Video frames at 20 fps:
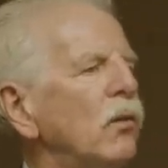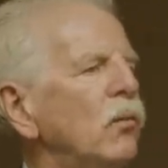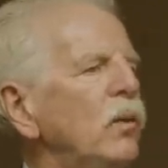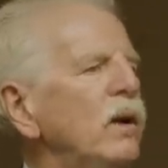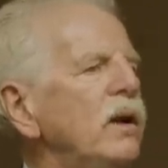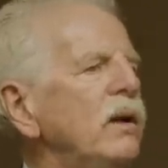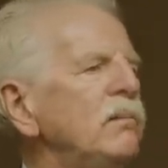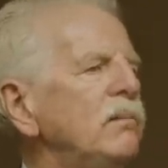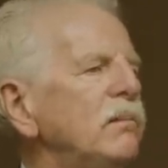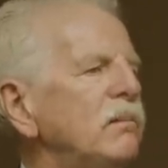
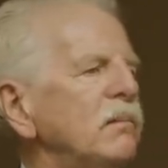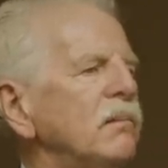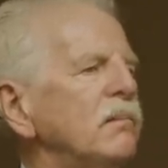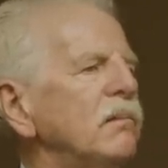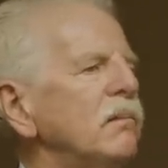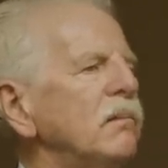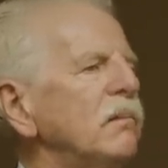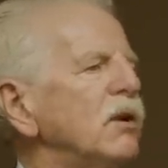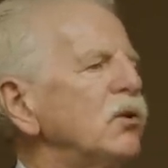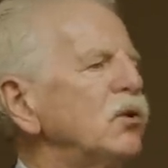We,
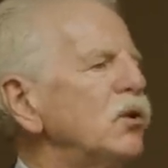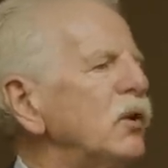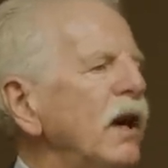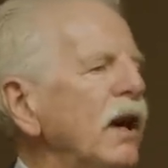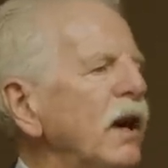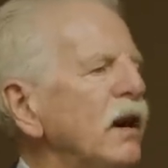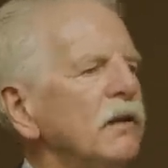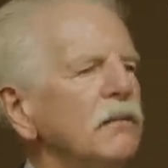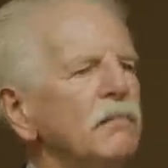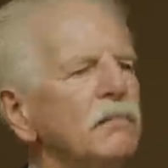because you
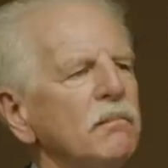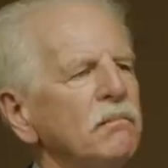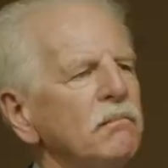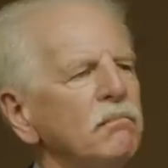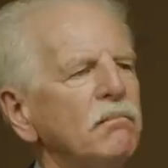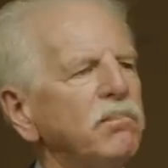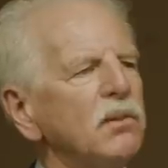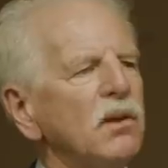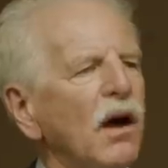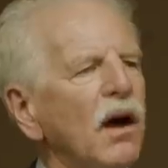can't
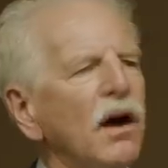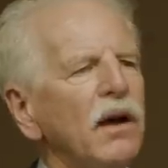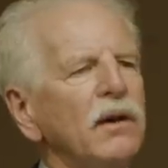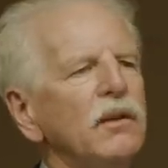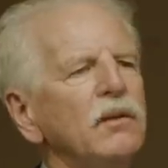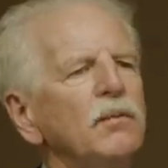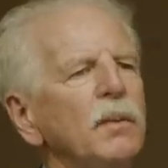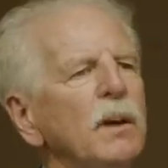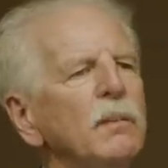blind